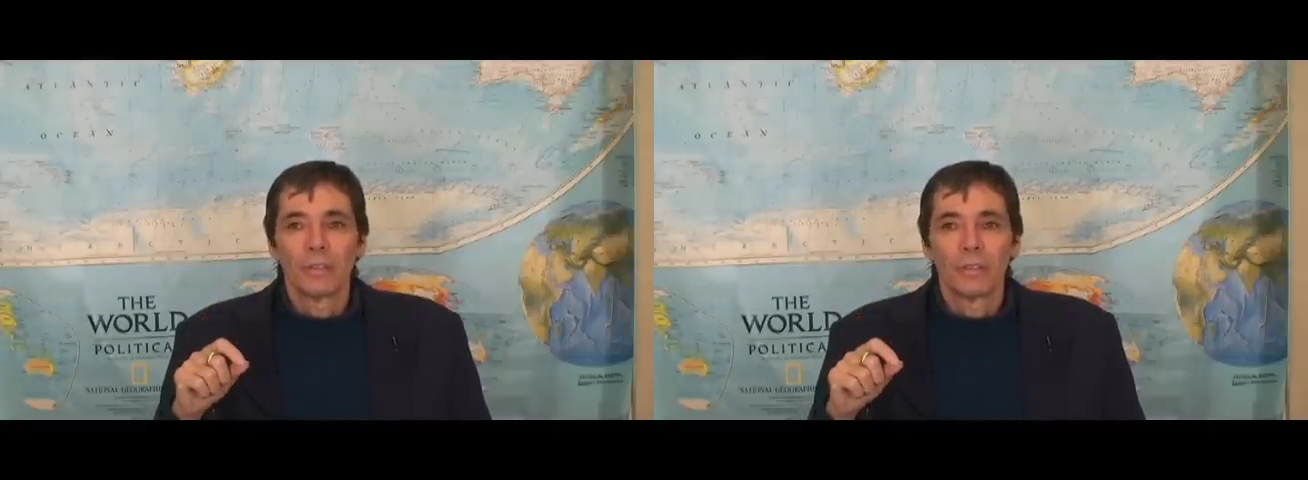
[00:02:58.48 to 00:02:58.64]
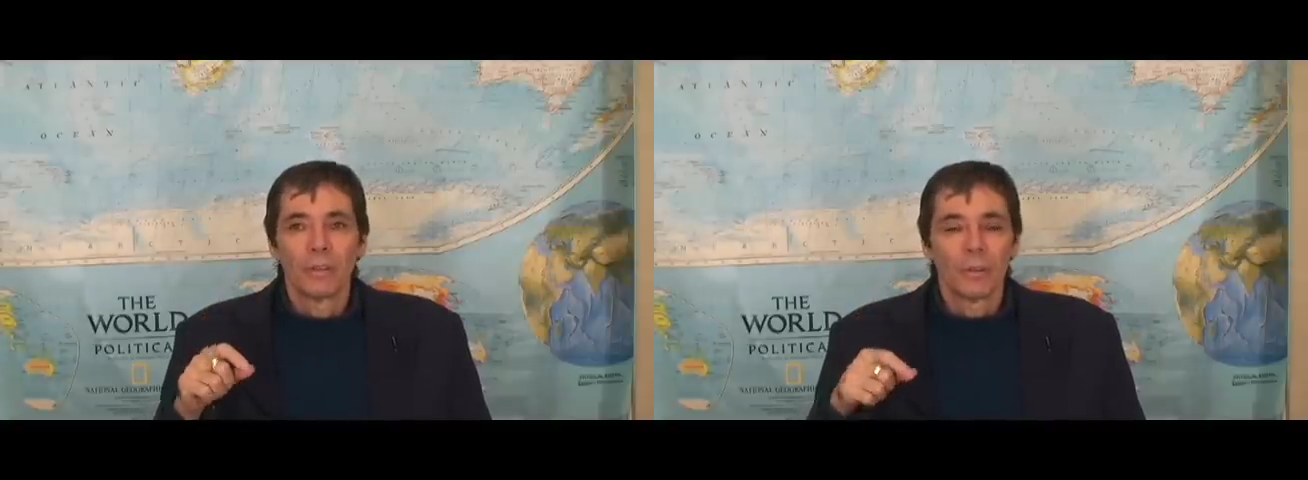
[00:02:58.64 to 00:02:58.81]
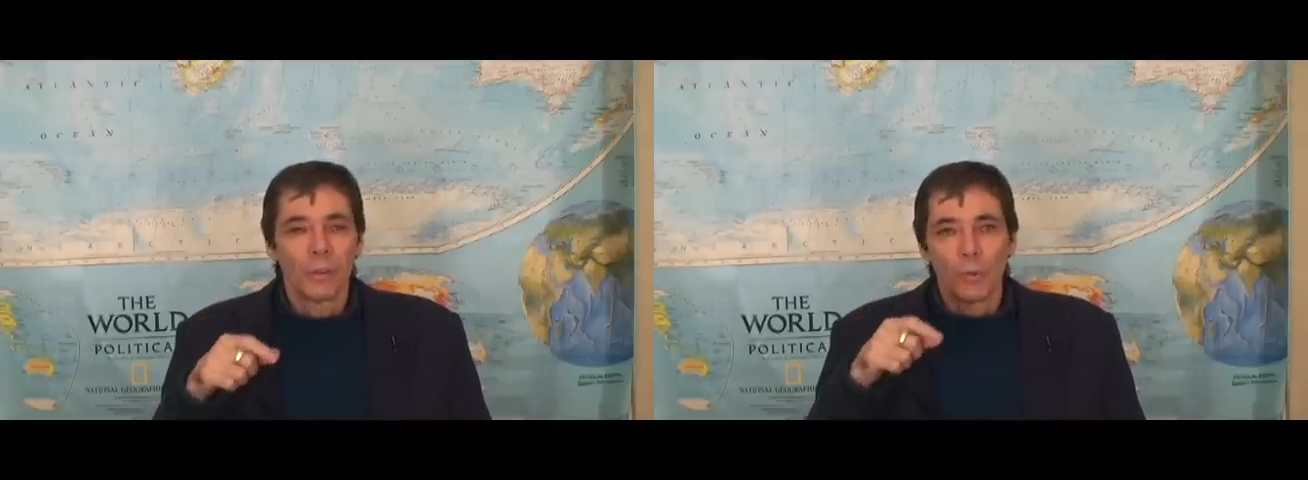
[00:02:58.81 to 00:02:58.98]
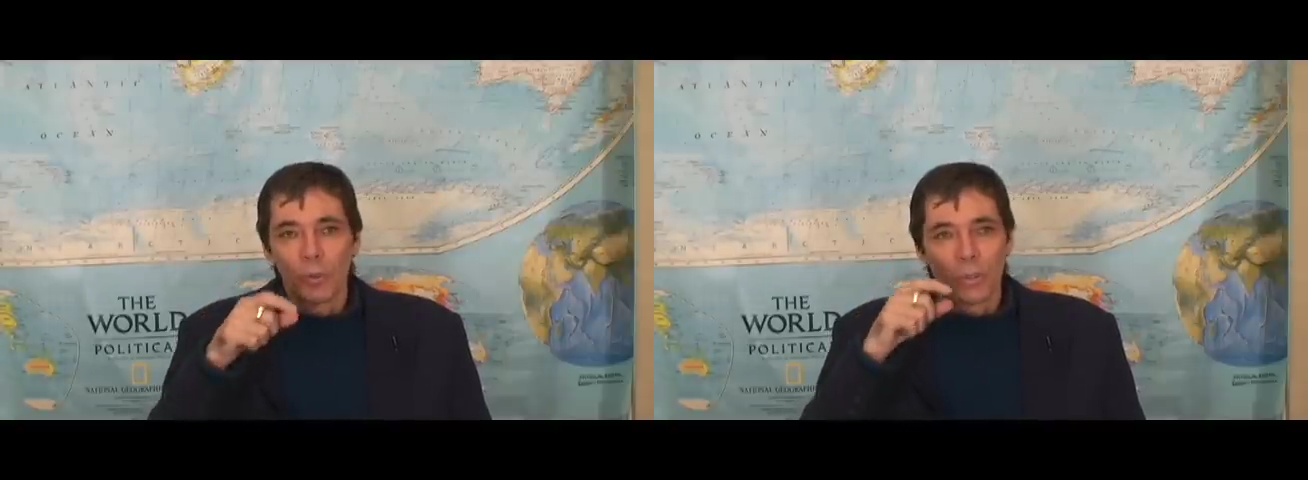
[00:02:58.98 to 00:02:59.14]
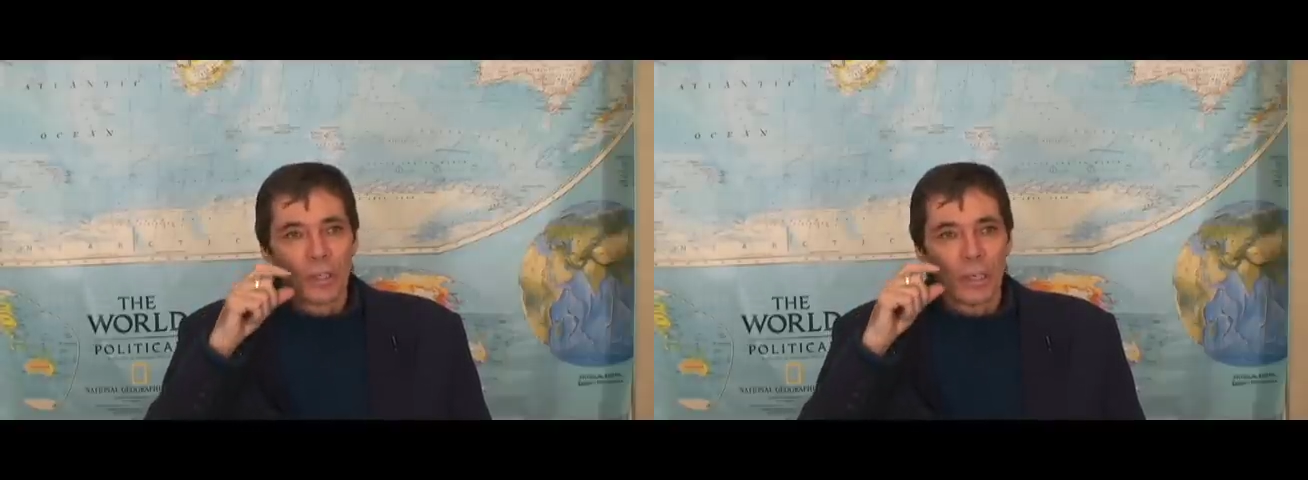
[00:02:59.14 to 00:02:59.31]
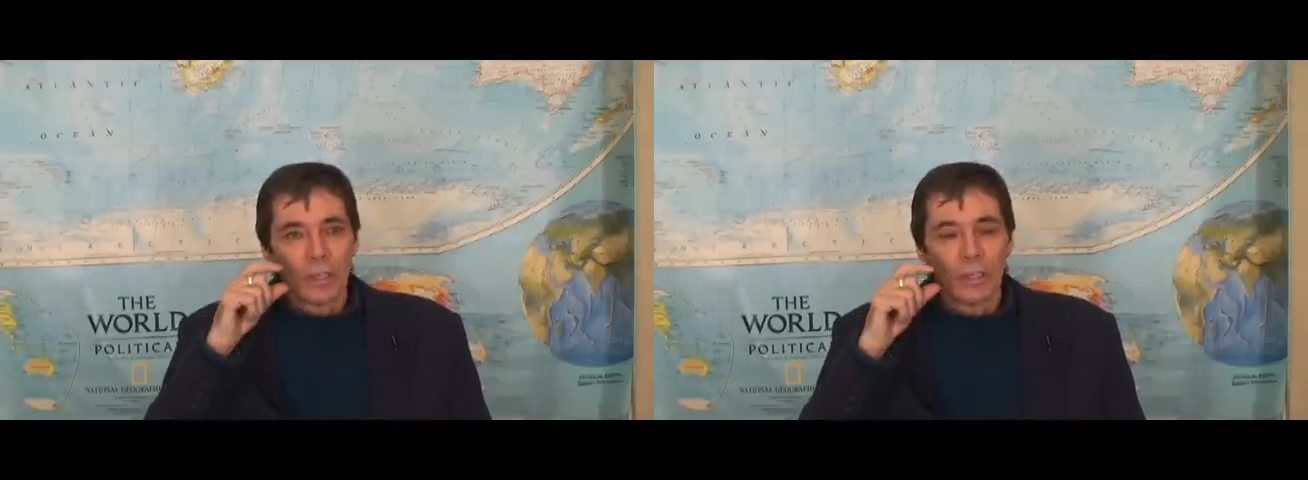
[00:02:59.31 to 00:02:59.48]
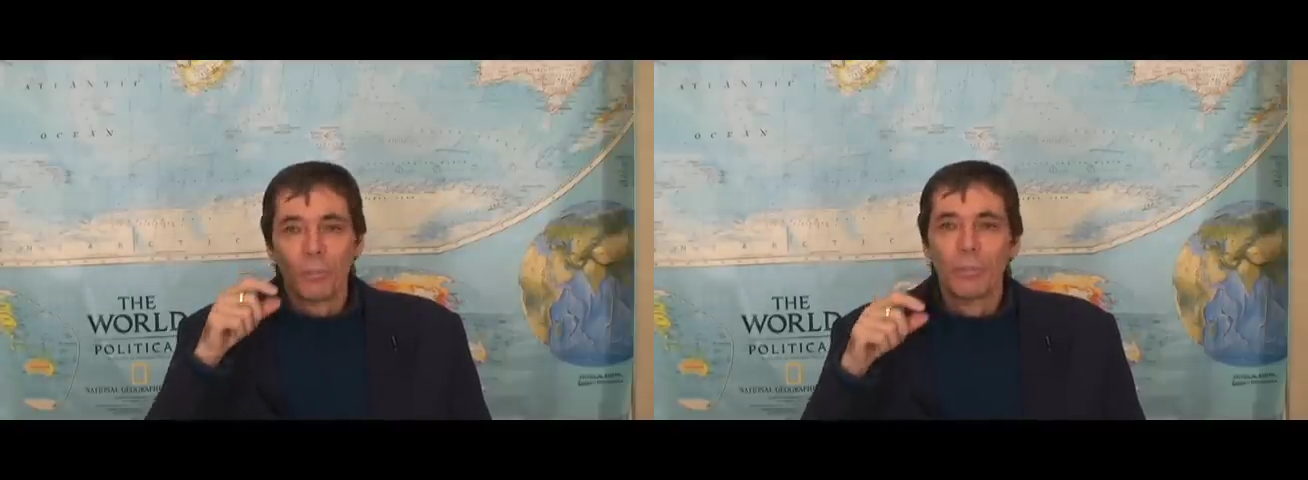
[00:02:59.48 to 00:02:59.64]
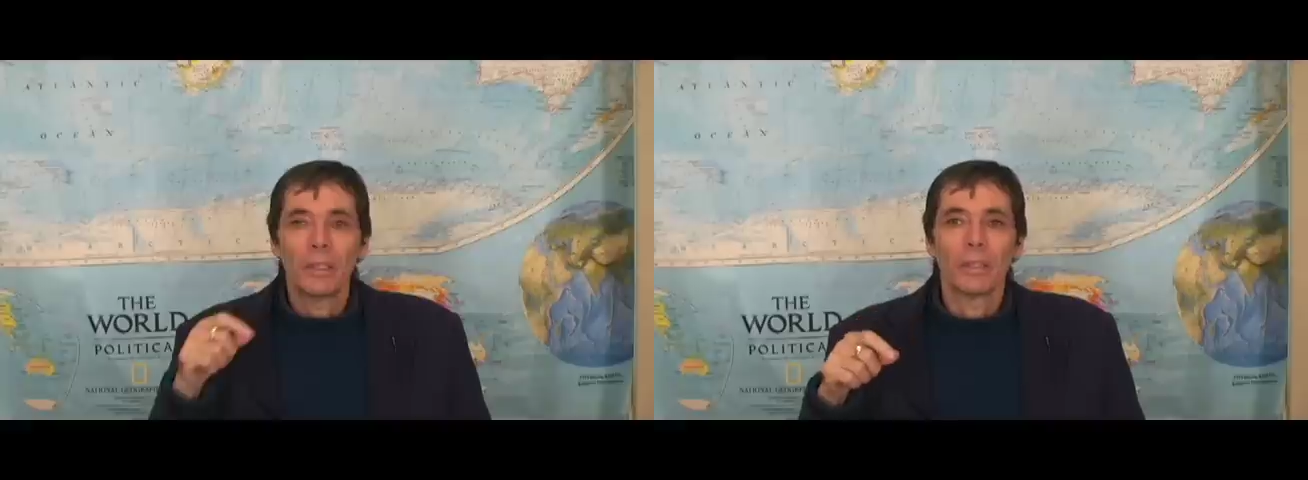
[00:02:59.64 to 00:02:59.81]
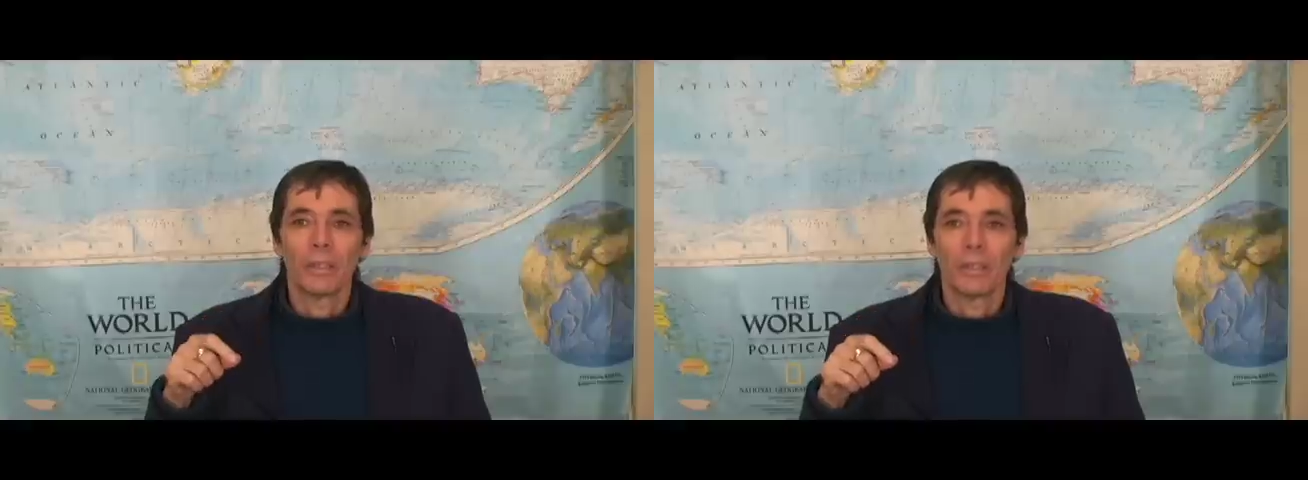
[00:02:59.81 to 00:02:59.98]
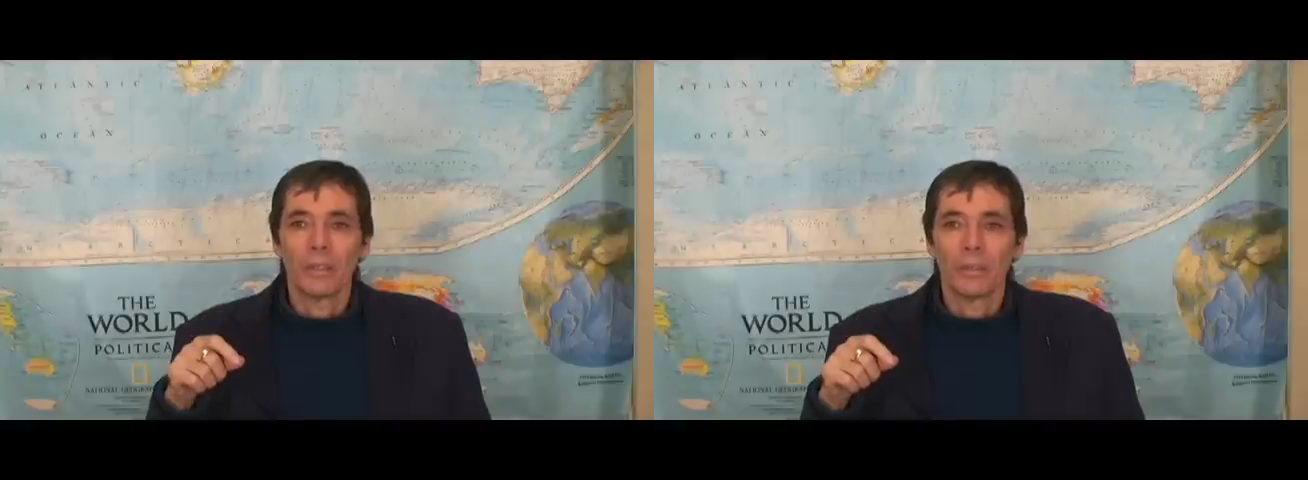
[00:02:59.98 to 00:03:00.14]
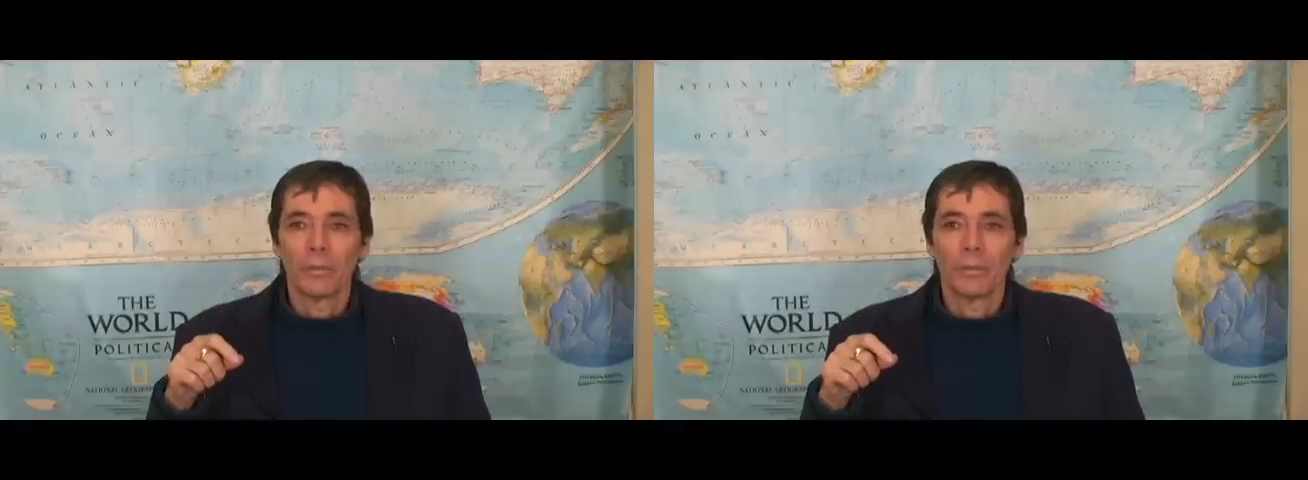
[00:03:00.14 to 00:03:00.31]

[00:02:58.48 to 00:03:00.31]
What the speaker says: you get immediately,